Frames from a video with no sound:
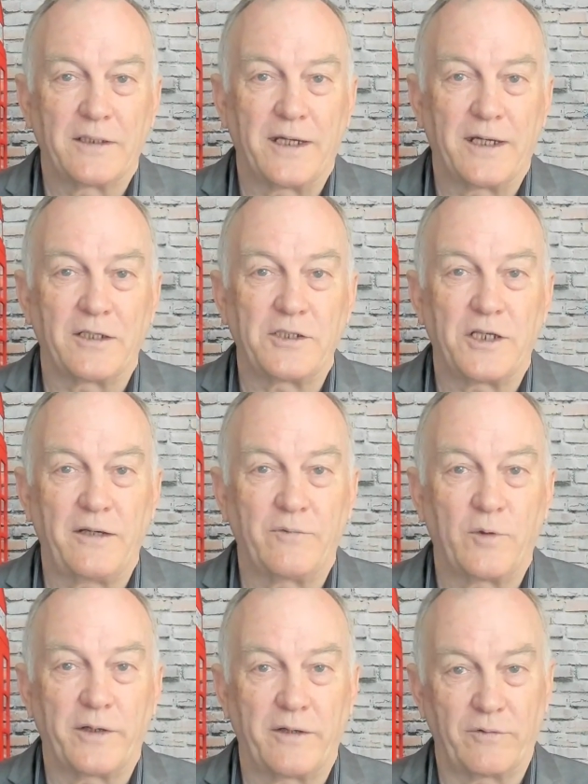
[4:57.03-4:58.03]
and achieve
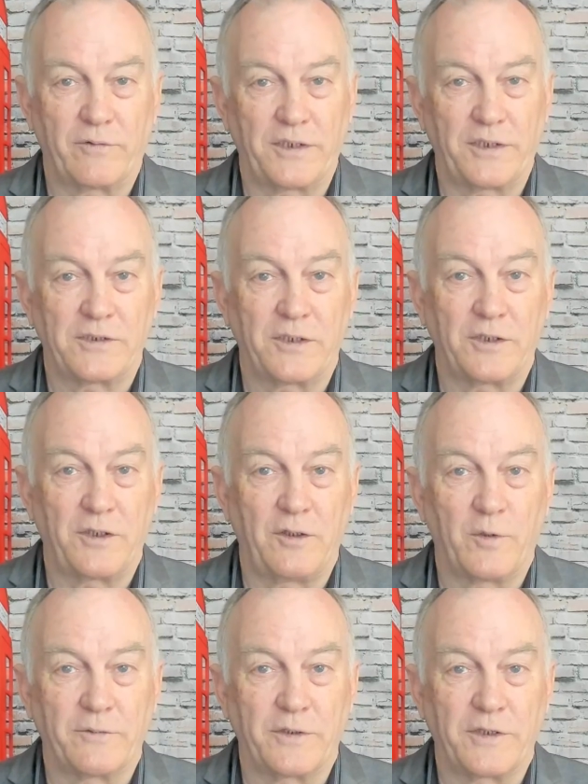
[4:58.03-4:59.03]
whatever it is that you
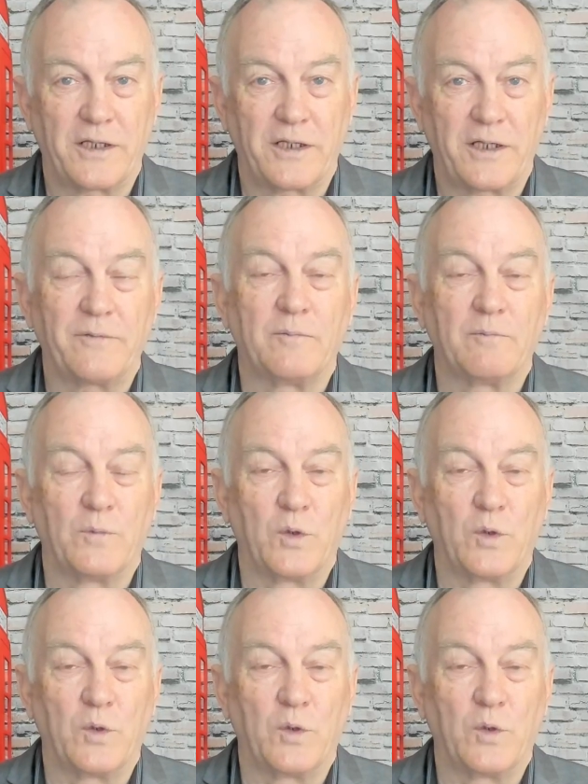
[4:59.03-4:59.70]
want to achieve.